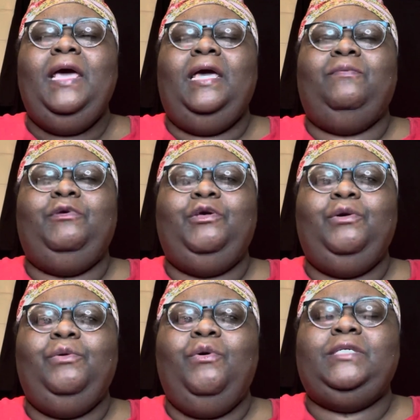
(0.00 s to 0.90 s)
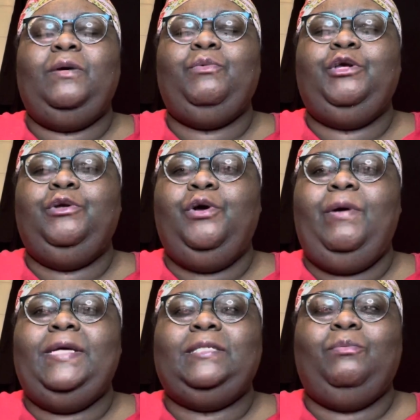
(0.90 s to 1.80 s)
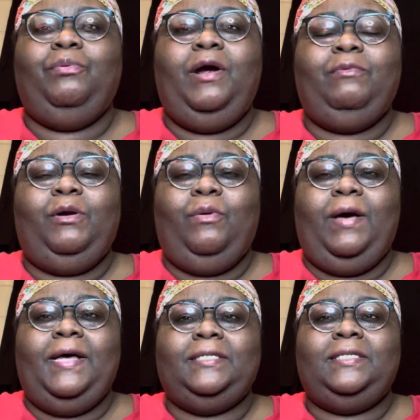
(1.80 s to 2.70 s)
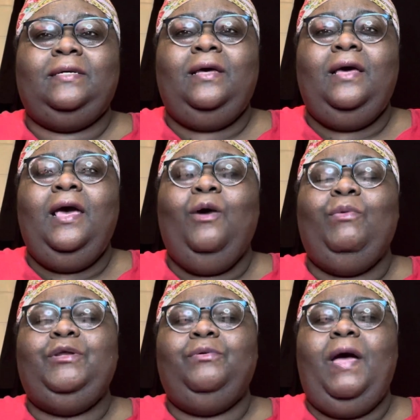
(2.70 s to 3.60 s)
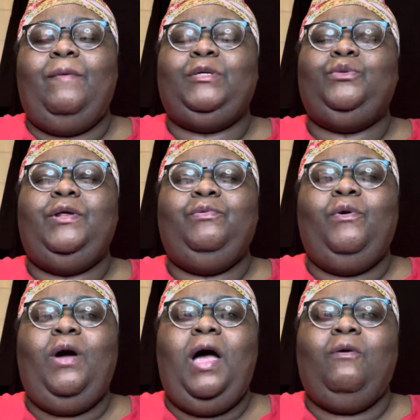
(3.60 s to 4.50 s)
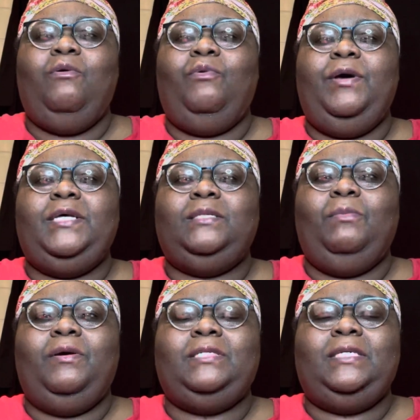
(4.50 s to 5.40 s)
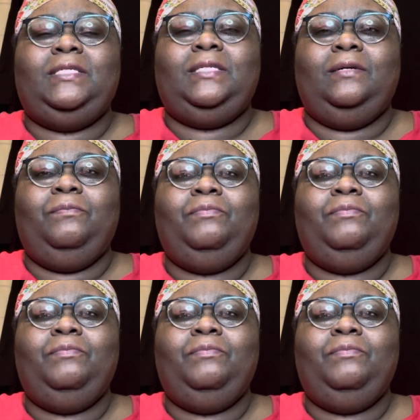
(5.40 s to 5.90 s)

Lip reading: If you or someone you know has a prayer request, we do have a 24-hour voicemail system.